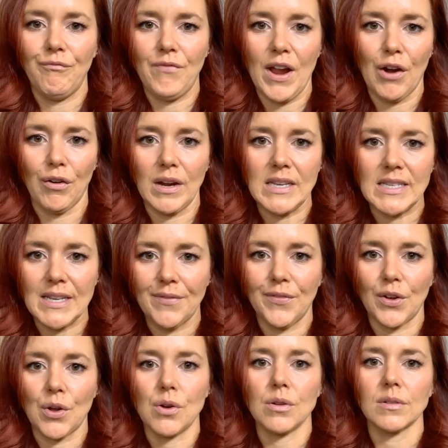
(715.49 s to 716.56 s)
very
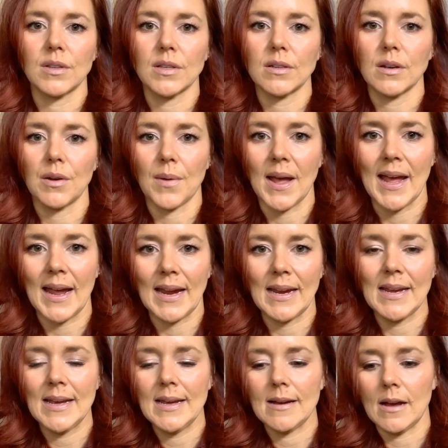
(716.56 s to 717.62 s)
difficult, okay?
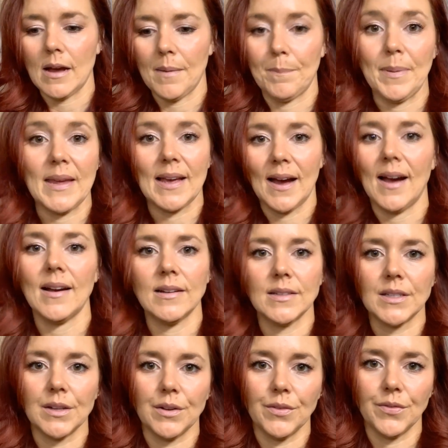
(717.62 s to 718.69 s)
Uh,
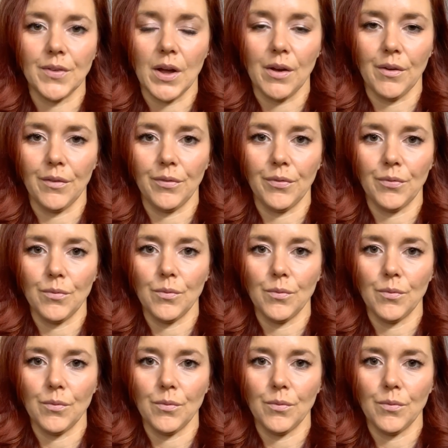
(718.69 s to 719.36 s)
because of, of